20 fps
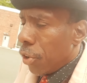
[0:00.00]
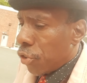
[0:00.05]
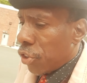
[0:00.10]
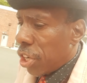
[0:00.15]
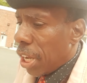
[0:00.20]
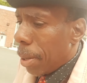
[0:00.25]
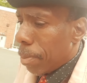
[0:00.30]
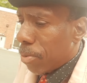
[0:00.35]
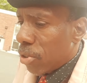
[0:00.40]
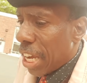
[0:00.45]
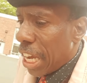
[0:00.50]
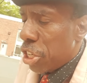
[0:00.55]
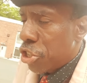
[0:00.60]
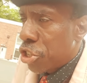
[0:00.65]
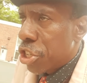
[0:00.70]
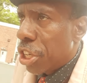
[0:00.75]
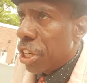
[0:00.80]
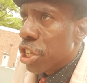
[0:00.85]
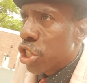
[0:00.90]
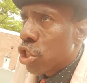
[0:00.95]

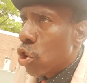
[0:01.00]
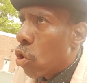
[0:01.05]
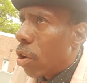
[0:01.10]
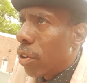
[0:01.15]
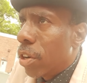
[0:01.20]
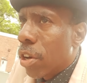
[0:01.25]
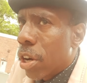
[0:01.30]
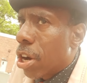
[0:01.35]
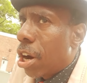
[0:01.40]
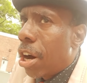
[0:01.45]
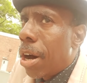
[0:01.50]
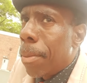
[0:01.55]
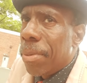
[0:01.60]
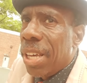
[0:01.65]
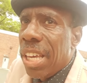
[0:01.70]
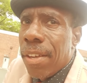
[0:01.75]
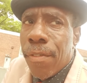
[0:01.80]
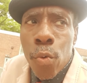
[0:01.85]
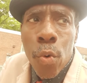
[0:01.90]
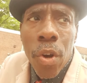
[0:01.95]
temptation is going to come
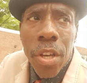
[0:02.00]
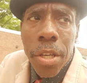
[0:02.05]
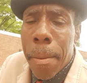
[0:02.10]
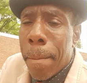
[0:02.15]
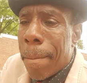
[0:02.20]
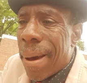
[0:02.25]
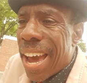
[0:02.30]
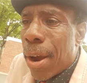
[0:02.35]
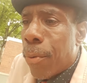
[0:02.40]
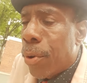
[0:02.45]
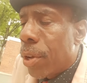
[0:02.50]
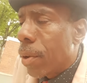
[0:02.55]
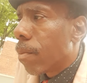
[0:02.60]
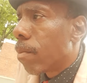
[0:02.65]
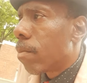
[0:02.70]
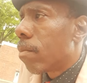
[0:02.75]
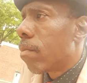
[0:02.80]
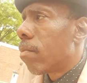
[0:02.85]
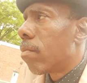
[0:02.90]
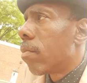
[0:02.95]
even when you're married.
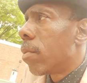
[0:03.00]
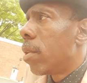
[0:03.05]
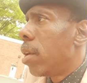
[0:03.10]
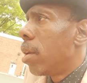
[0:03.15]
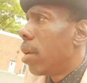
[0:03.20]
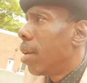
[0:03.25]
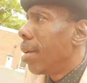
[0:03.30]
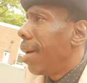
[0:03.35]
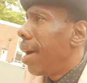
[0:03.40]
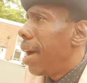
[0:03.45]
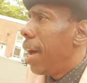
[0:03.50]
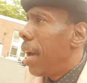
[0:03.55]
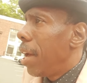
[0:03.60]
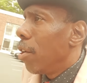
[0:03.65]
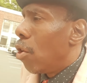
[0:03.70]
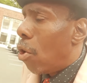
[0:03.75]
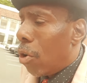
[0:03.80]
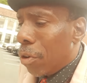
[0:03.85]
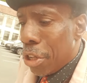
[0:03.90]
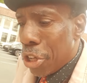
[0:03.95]

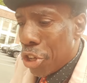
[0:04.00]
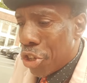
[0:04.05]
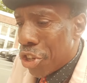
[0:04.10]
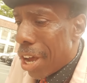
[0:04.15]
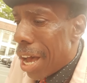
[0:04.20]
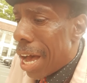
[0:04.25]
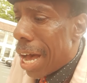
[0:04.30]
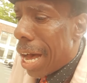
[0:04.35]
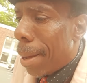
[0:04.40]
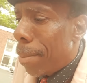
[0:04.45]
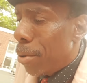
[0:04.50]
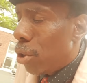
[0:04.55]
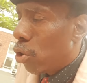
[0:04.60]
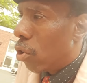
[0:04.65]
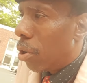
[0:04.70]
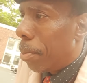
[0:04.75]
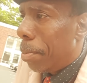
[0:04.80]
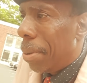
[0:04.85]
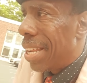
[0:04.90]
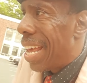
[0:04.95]
On the job, you're
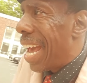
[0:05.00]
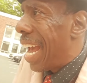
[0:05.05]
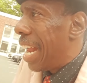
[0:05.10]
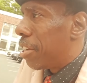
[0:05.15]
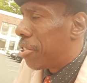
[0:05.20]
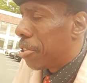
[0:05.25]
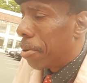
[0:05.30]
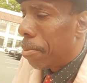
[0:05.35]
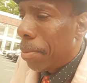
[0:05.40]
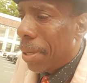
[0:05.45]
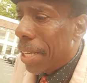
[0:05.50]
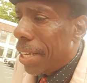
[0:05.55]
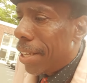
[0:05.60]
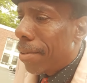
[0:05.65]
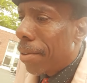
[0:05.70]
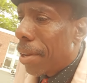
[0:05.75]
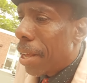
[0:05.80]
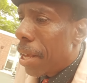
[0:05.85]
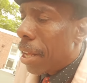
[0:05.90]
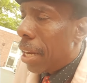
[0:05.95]
going to meet handsome
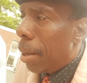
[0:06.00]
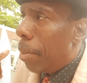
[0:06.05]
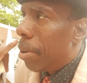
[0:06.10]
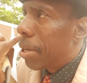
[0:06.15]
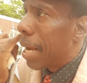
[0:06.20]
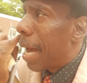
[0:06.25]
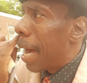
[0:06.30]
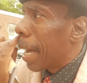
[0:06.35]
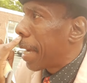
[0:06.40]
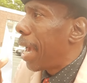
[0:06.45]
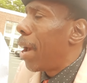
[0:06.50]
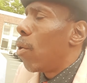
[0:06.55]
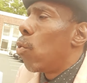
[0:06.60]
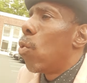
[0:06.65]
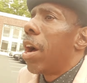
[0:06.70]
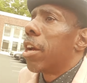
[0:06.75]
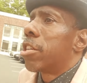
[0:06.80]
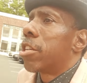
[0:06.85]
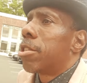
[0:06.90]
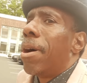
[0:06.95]
men. Let me tell you, I can't
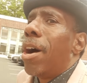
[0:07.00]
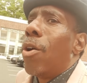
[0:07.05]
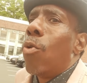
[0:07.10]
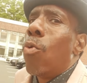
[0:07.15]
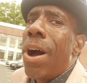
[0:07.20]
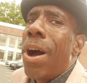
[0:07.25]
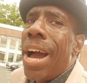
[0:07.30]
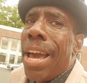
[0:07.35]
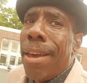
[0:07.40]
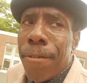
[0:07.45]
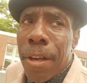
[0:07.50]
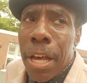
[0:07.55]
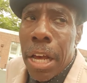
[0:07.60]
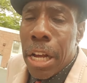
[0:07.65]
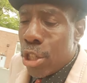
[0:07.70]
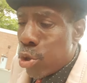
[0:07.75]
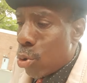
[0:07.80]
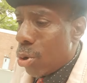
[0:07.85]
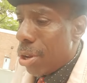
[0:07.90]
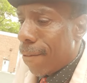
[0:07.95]
watch my
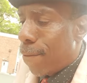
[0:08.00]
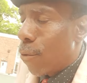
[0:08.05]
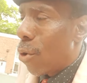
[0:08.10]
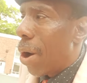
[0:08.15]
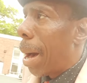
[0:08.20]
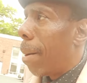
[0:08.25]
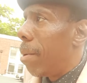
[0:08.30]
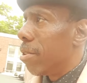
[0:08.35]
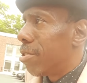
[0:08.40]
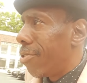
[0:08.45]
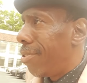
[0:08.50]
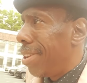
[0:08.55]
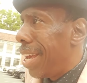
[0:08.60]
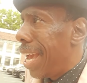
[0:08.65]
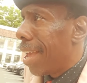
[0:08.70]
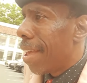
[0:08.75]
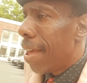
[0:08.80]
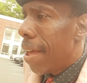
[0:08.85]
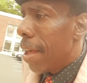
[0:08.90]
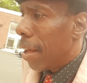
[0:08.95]
wife 24 hours a
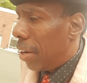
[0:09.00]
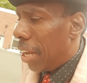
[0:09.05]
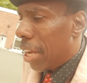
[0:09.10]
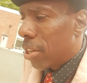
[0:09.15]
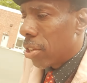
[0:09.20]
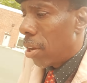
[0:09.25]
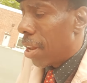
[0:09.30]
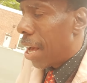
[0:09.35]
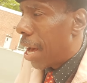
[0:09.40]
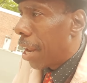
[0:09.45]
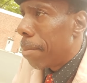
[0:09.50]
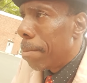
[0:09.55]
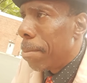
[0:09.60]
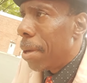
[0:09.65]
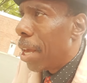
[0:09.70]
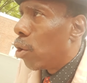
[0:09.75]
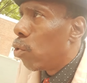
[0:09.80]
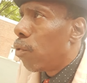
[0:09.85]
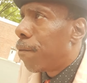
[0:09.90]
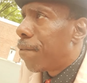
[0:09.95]
day. There's a lot of
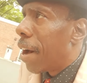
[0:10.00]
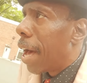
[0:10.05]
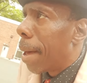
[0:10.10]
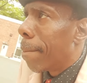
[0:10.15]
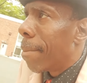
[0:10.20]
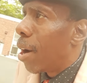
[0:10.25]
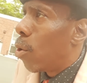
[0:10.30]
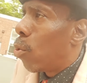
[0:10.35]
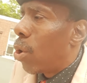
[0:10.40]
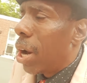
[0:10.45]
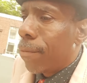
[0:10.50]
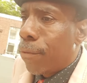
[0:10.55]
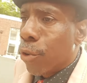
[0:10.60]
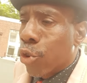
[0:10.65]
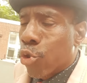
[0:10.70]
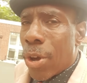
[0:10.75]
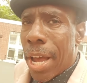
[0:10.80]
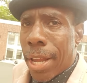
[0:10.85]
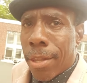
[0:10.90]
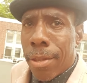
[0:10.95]
men who find my wife
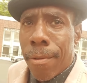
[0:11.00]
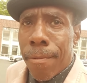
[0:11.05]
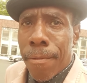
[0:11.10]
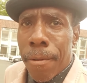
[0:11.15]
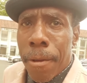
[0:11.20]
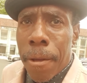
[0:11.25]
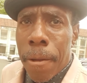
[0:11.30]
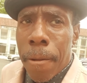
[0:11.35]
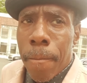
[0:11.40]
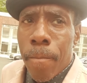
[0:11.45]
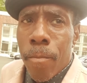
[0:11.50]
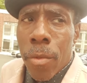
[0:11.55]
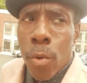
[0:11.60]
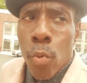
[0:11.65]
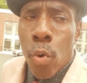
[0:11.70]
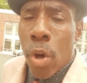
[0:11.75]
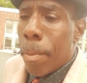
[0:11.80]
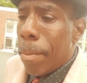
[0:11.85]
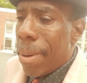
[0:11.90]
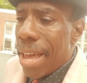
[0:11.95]
attractive.
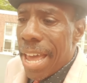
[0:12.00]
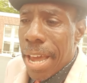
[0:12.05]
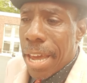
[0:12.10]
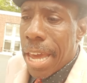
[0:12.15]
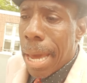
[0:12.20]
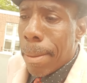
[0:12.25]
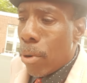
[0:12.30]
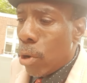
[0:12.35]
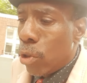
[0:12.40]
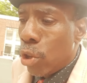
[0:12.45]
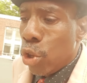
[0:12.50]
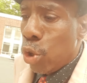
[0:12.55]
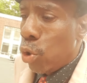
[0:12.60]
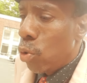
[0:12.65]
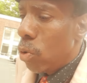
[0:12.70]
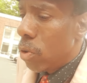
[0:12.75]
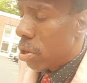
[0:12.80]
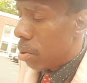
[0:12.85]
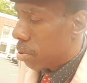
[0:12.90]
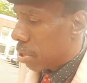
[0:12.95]
One man came on the
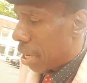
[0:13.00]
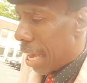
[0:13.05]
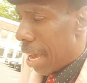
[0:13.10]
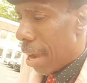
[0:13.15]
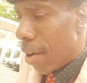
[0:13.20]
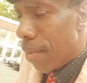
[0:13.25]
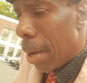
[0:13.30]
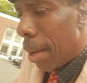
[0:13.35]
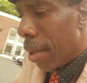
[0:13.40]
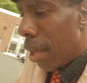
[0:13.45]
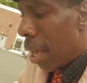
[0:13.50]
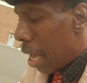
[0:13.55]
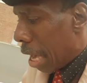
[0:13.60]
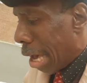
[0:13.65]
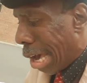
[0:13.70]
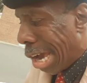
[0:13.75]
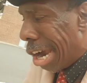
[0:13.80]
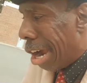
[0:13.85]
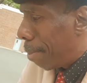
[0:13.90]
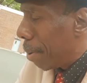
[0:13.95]
YouTube, said, hair up,
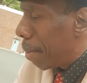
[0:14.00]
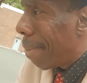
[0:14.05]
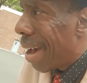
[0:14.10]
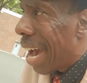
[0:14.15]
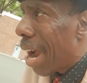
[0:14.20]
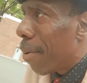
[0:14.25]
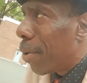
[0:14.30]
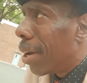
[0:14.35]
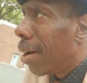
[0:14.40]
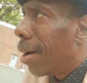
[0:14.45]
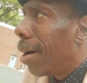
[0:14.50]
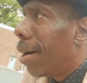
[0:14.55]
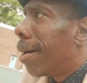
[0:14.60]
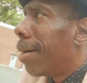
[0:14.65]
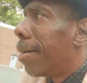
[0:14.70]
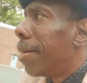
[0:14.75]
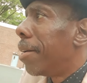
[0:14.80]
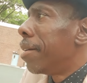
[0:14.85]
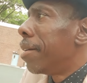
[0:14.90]
hair up and marry her.